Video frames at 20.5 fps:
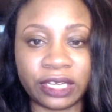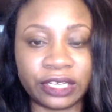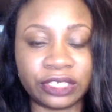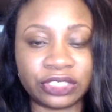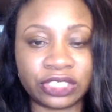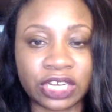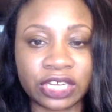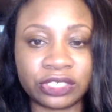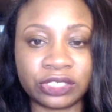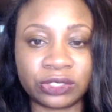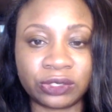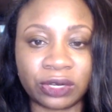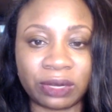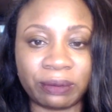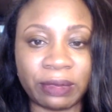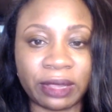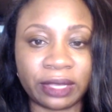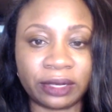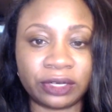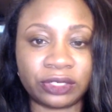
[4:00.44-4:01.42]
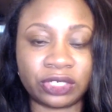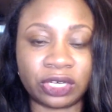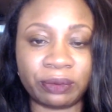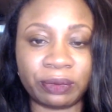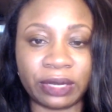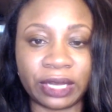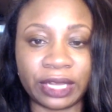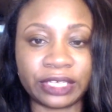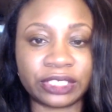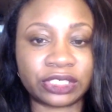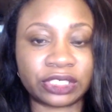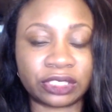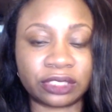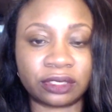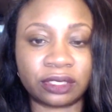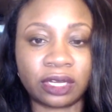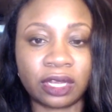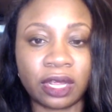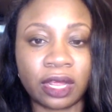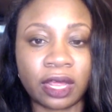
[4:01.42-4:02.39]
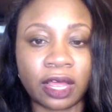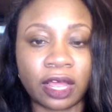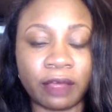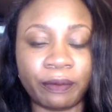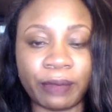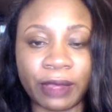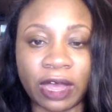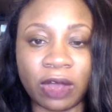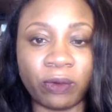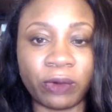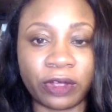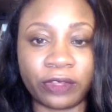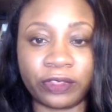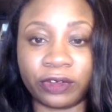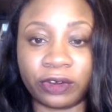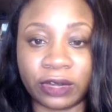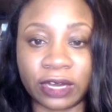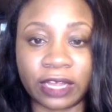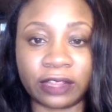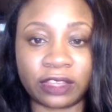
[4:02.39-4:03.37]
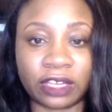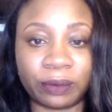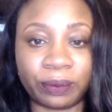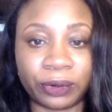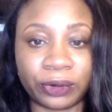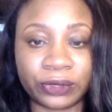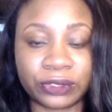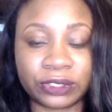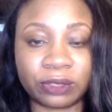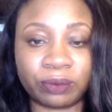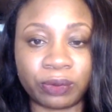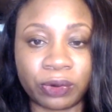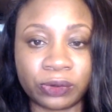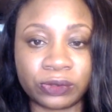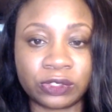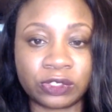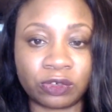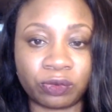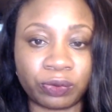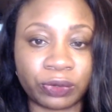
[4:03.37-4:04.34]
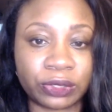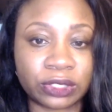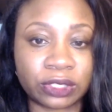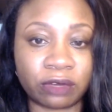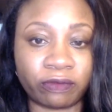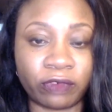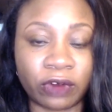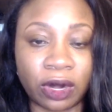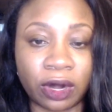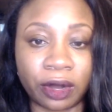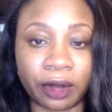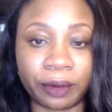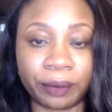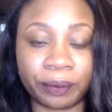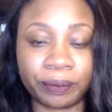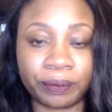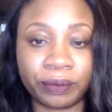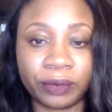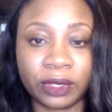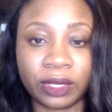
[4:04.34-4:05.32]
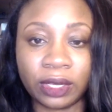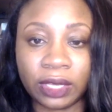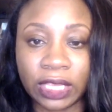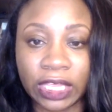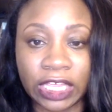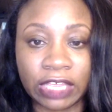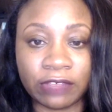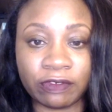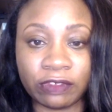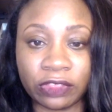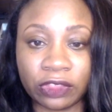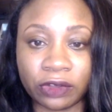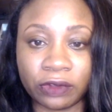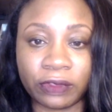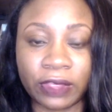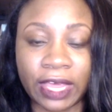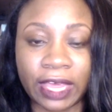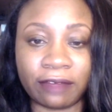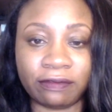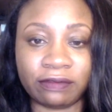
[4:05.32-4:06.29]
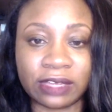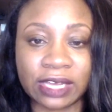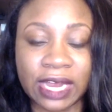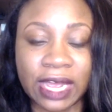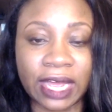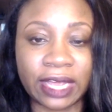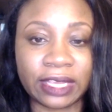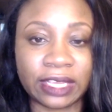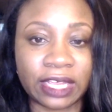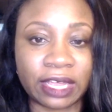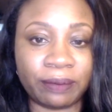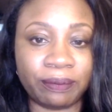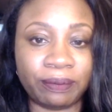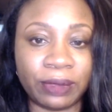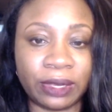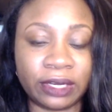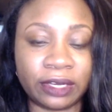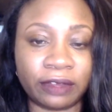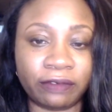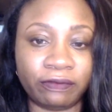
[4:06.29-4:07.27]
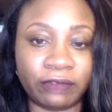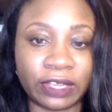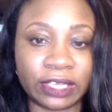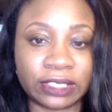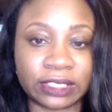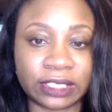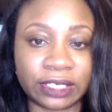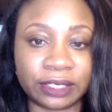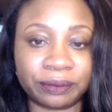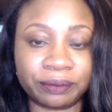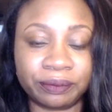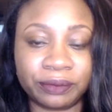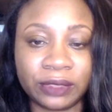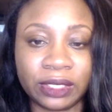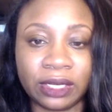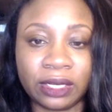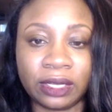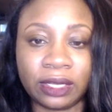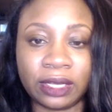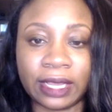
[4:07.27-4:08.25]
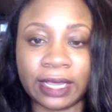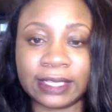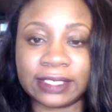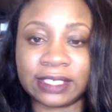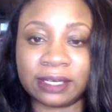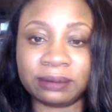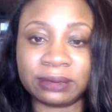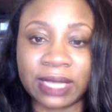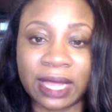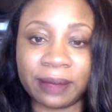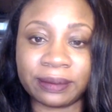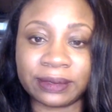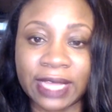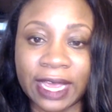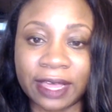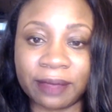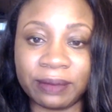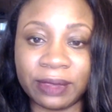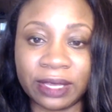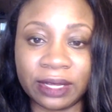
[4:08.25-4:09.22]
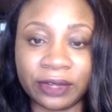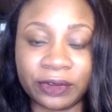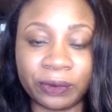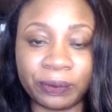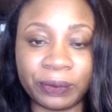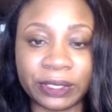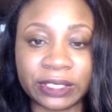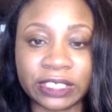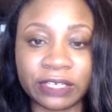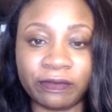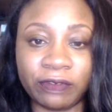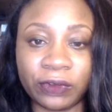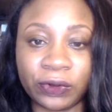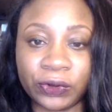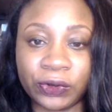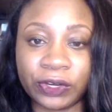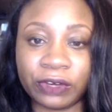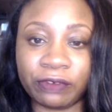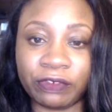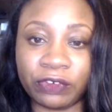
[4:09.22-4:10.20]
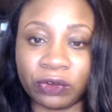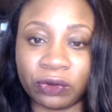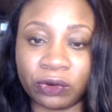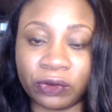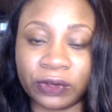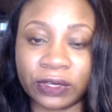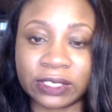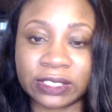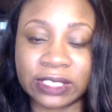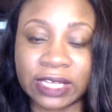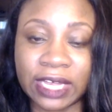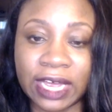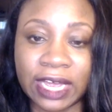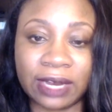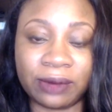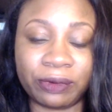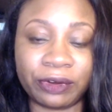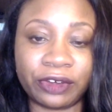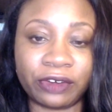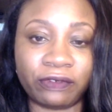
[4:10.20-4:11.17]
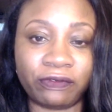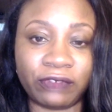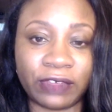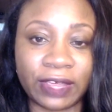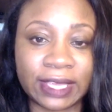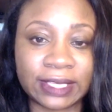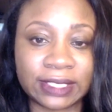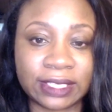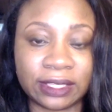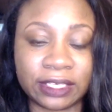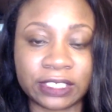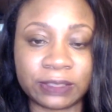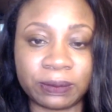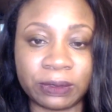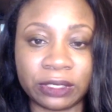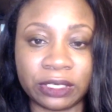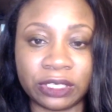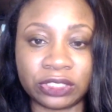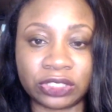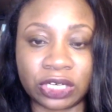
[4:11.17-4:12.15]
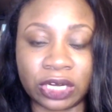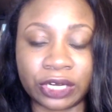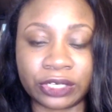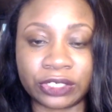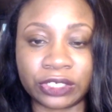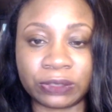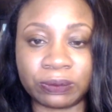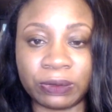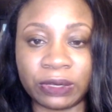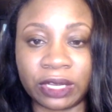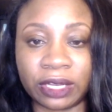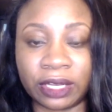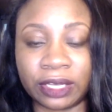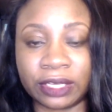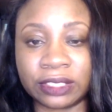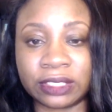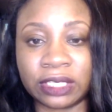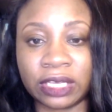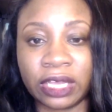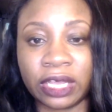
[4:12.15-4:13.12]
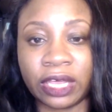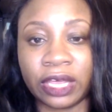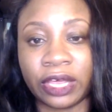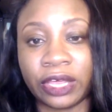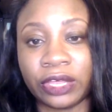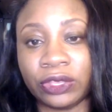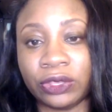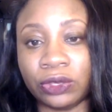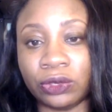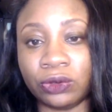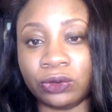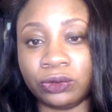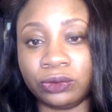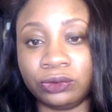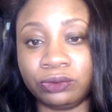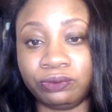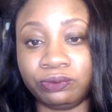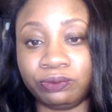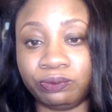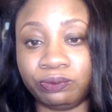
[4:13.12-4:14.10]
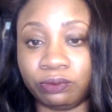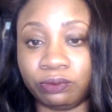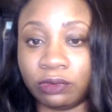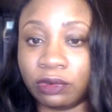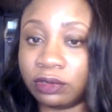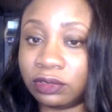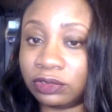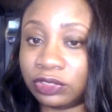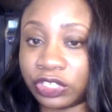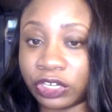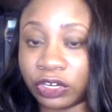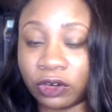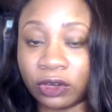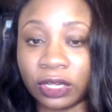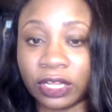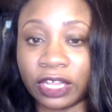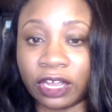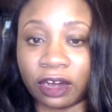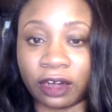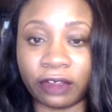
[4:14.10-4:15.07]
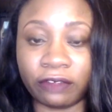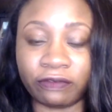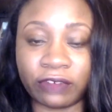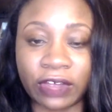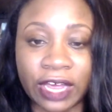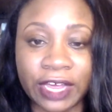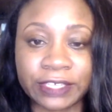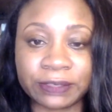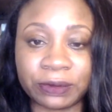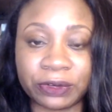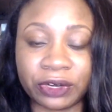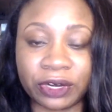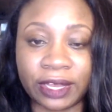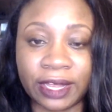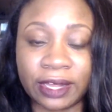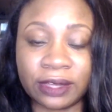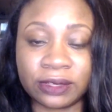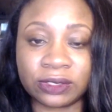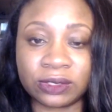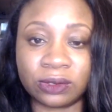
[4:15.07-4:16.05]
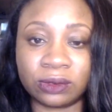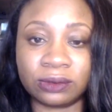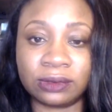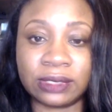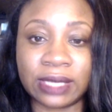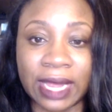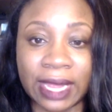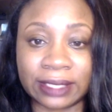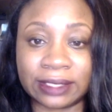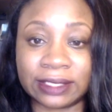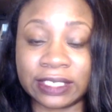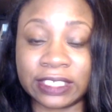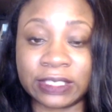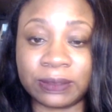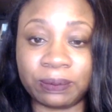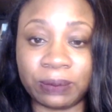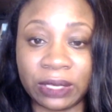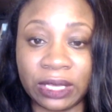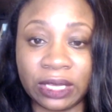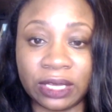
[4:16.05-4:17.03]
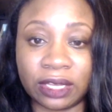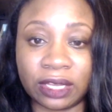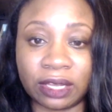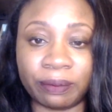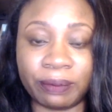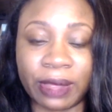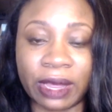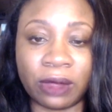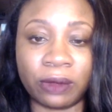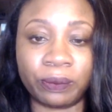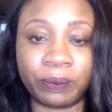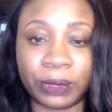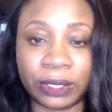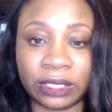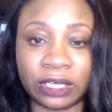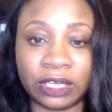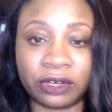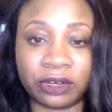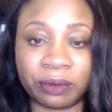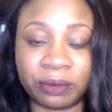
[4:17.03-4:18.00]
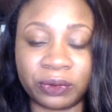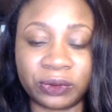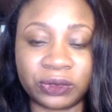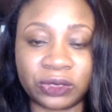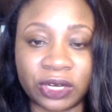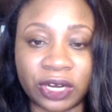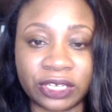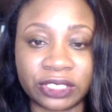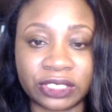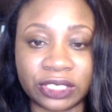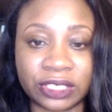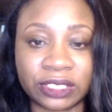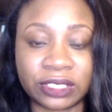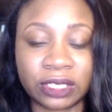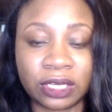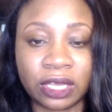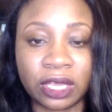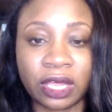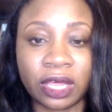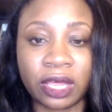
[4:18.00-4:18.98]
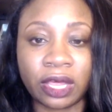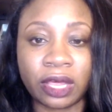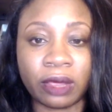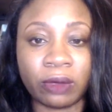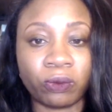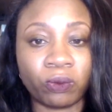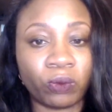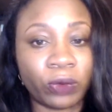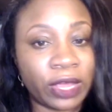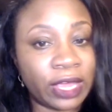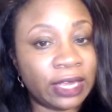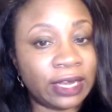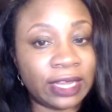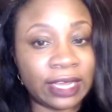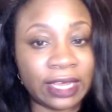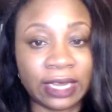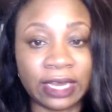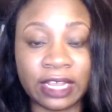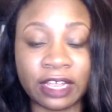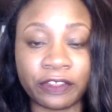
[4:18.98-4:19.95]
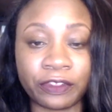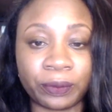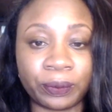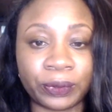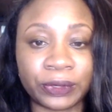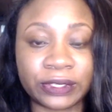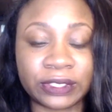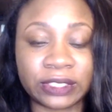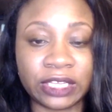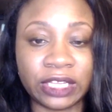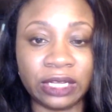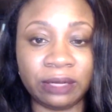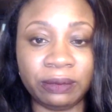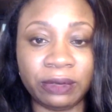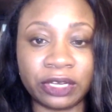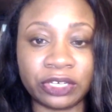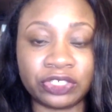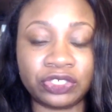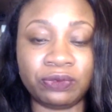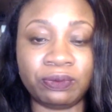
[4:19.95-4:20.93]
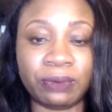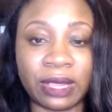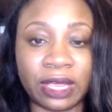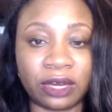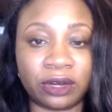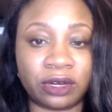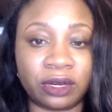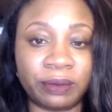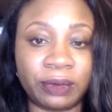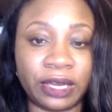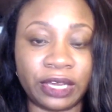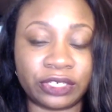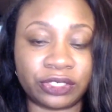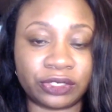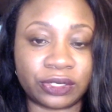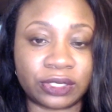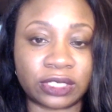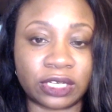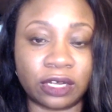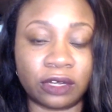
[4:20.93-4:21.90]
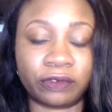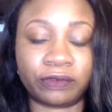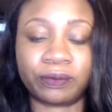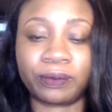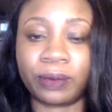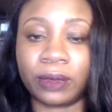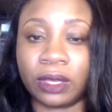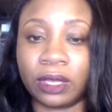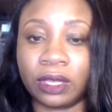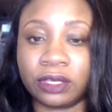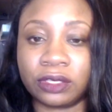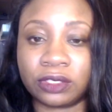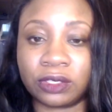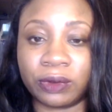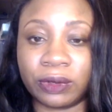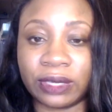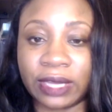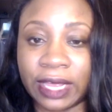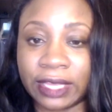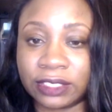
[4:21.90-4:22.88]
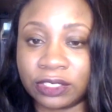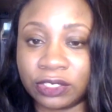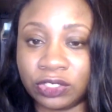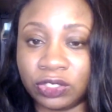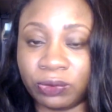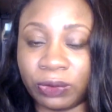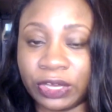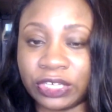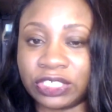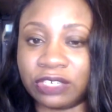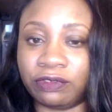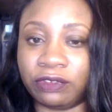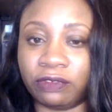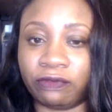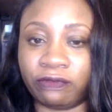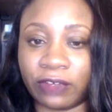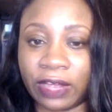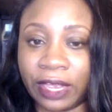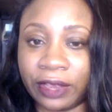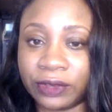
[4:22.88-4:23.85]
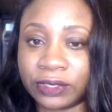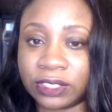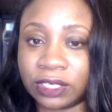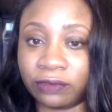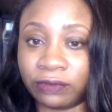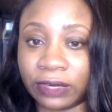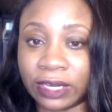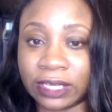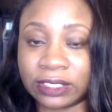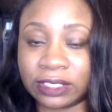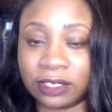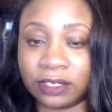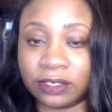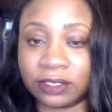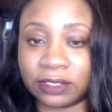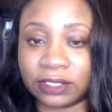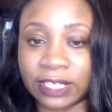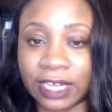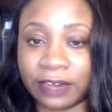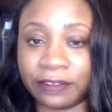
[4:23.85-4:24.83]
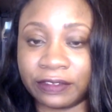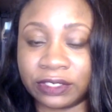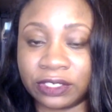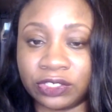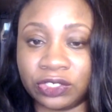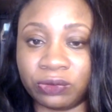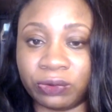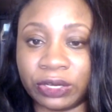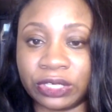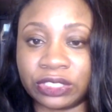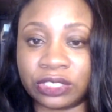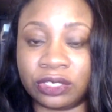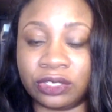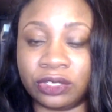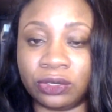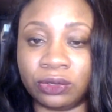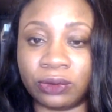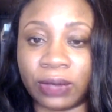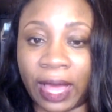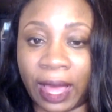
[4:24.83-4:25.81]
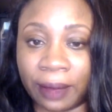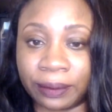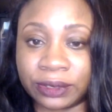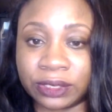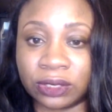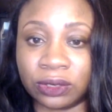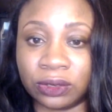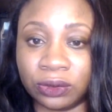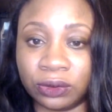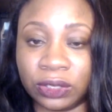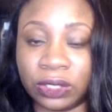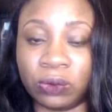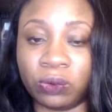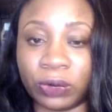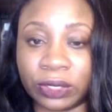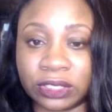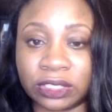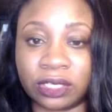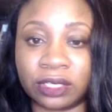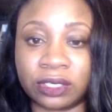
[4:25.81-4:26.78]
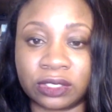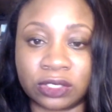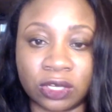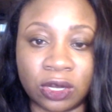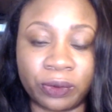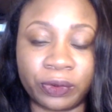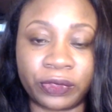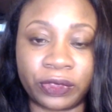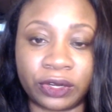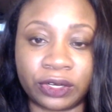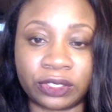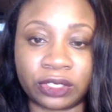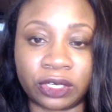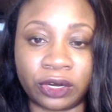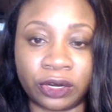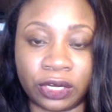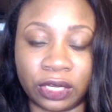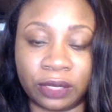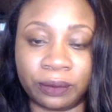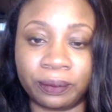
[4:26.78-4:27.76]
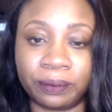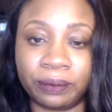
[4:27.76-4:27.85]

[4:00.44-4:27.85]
judge is going to make a determination about whether or not that person poses a risk of harm, even though they have not yet been convicted. And sometimes that can be a little bit difficult if you're on the side where you're facing these pending charges because you generally are advised by your counsel not to speak about pending criminal charges in any other proceeding because you may incriminate yourself. So in that situation, if you find yourself on that side of the situation, you absolutely want to consult with an attorney.